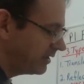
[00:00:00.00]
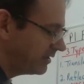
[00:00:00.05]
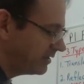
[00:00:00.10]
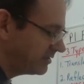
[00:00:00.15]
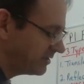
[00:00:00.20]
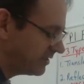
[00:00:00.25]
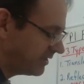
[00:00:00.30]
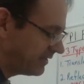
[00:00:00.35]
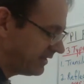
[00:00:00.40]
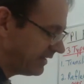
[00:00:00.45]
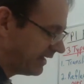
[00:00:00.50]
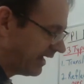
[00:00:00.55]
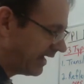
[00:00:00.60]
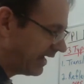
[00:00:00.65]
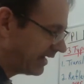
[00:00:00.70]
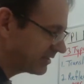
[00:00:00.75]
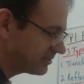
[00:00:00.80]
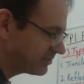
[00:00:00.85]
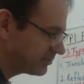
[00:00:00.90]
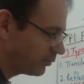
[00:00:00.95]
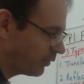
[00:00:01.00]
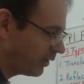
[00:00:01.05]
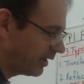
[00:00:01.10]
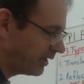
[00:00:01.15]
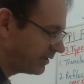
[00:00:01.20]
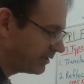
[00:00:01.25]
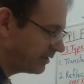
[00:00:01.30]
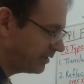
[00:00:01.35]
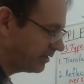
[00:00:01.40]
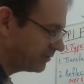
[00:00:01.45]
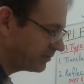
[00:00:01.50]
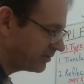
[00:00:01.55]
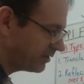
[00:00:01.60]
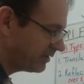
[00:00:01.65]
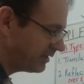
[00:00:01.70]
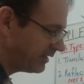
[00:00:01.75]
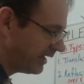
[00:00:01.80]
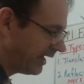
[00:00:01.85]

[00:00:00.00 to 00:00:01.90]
to the x1. To the